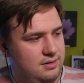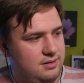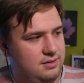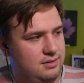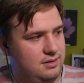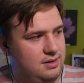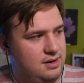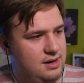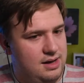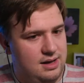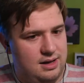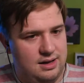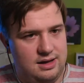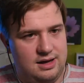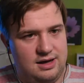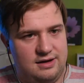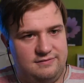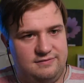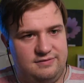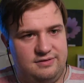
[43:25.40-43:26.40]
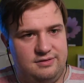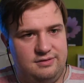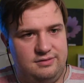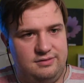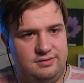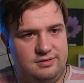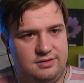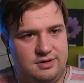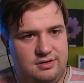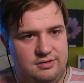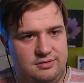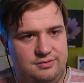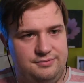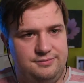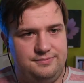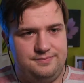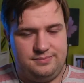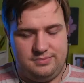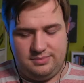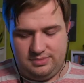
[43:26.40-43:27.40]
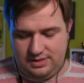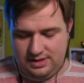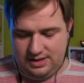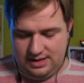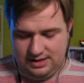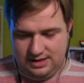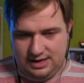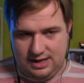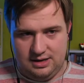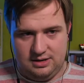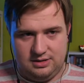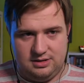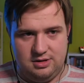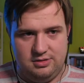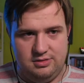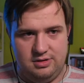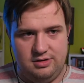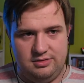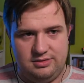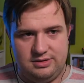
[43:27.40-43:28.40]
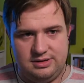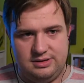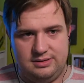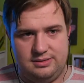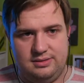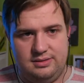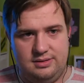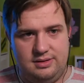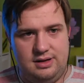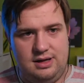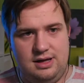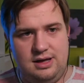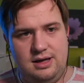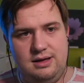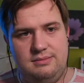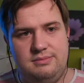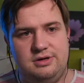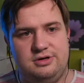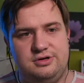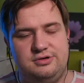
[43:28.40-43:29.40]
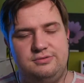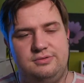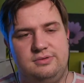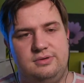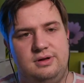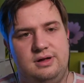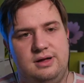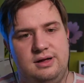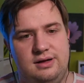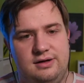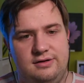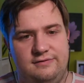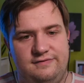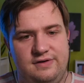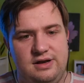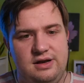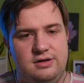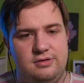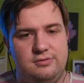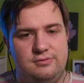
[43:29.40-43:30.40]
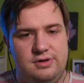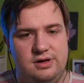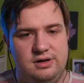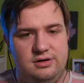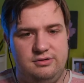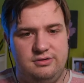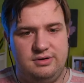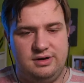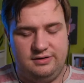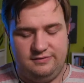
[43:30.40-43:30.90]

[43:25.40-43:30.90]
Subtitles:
I have to go and download a image video real quick.